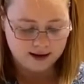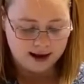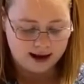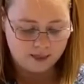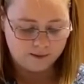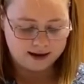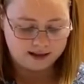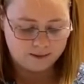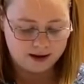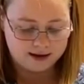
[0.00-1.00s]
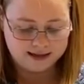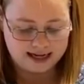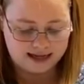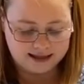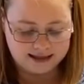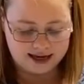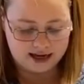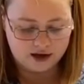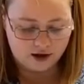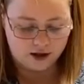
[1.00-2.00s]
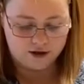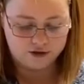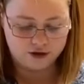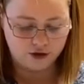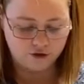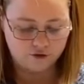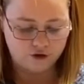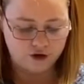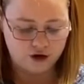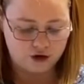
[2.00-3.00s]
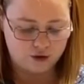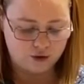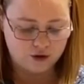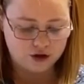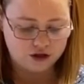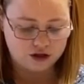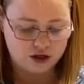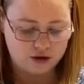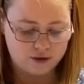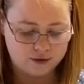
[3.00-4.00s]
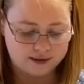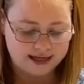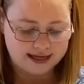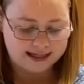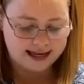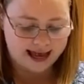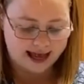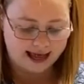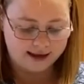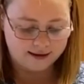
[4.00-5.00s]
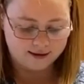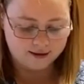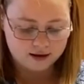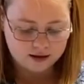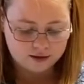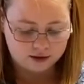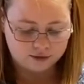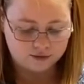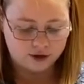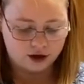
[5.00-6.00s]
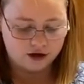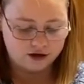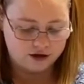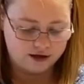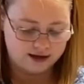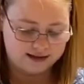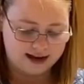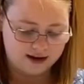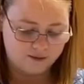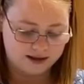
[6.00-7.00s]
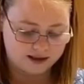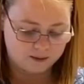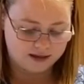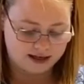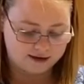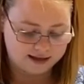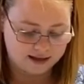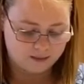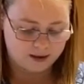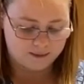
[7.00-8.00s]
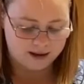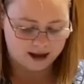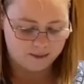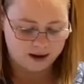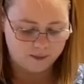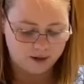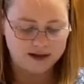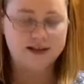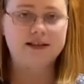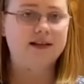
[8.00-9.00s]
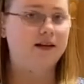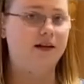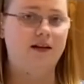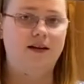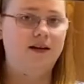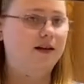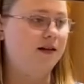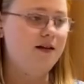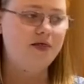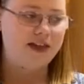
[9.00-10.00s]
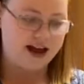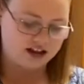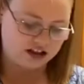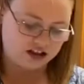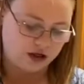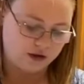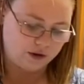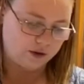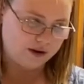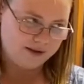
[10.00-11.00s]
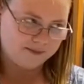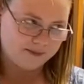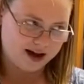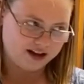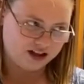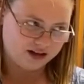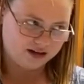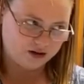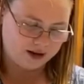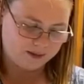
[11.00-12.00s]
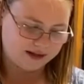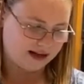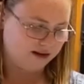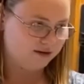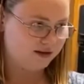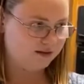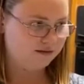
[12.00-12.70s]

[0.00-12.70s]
And the recipe on Tasty calls for you to use 10 large, like 10 russet potatoes, like the big boys, and it's like, that is too many potatoes.